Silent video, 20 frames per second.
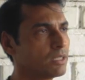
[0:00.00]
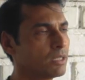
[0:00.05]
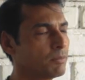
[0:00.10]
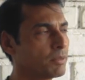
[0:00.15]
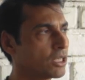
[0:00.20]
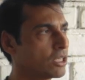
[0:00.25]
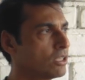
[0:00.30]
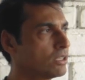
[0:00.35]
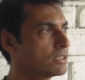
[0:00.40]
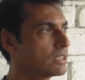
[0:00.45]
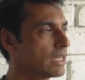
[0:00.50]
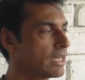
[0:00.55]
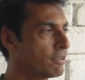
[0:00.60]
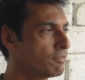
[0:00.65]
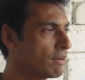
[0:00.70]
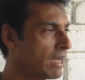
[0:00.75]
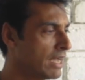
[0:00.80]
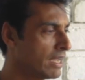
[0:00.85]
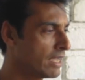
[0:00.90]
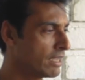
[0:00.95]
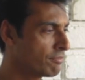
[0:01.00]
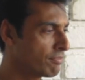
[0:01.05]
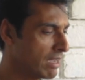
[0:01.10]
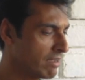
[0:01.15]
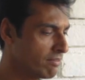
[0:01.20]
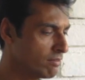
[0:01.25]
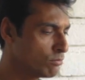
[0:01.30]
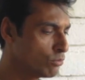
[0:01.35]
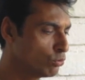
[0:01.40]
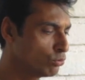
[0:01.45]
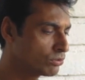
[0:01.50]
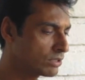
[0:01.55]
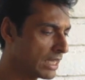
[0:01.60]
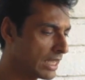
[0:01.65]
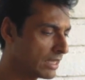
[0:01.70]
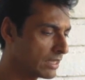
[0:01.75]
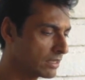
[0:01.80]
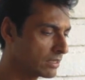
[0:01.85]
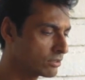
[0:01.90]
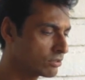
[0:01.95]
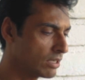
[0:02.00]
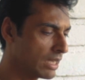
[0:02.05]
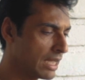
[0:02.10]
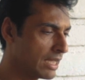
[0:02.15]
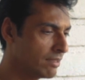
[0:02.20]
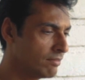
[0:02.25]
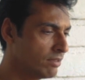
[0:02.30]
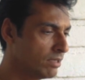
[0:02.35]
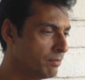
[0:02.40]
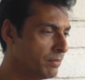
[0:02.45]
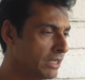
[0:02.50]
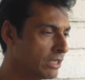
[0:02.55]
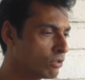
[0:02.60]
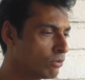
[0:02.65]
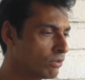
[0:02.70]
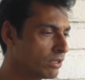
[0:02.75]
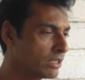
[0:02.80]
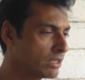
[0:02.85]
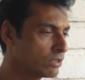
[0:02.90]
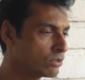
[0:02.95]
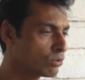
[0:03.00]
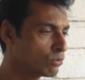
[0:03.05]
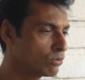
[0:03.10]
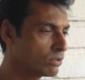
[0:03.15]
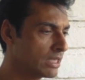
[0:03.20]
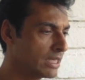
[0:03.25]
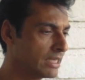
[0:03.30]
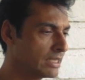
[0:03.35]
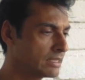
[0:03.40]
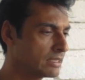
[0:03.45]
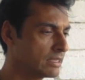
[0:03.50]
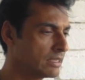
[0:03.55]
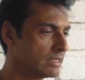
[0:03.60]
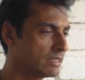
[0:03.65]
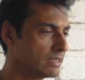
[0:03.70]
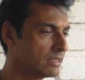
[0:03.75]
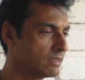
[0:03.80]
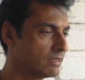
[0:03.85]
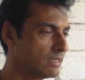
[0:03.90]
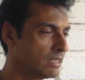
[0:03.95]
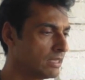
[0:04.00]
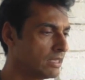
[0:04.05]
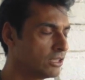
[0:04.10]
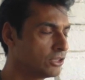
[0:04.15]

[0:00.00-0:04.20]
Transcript: because if i if i have a moon cycle so i will be going through that uh,